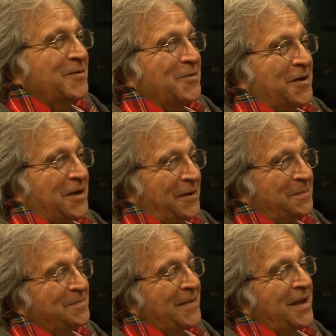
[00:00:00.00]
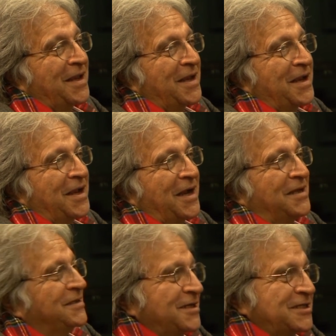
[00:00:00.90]
For her.
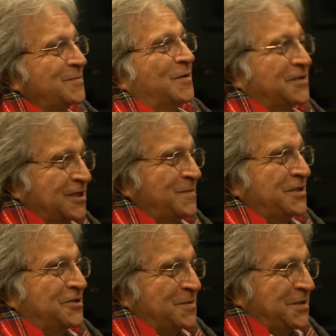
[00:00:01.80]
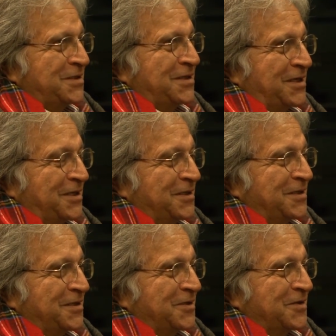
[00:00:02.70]
And then she wanted me to be
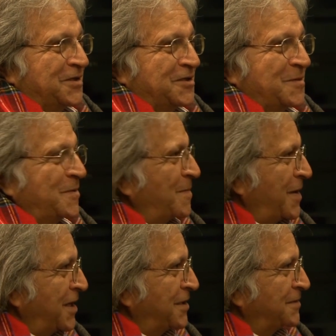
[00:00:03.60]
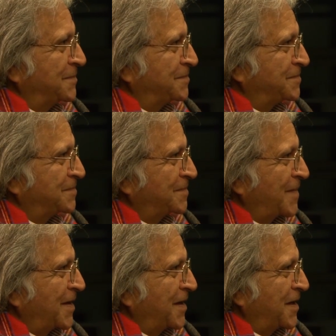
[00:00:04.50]
a shipping man
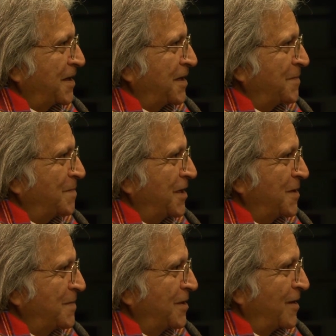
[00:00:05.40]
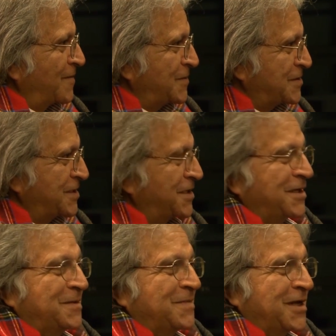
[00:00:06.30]
and made me an officer
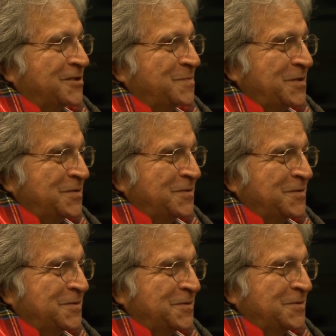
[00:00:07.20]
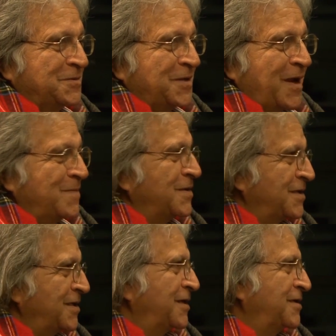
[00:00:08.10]
and asked me to go to
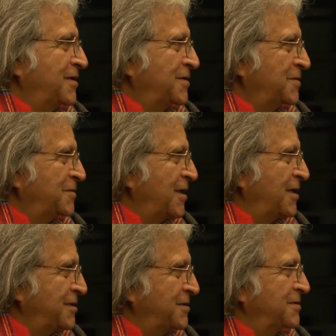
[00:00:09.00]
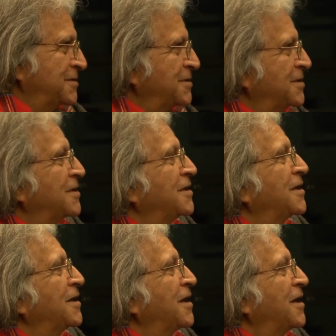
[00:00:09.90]
Hamburg and then to London.
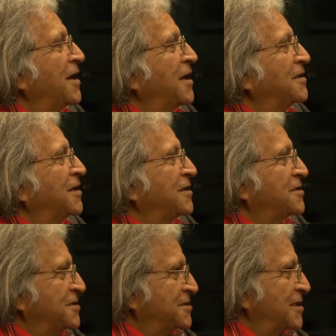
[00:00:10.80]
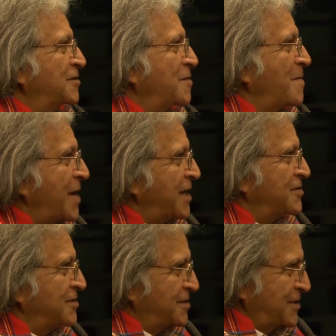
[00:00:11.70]
And then she said, you'll be a
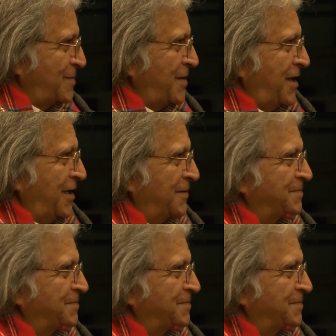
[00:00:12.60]
manager someday.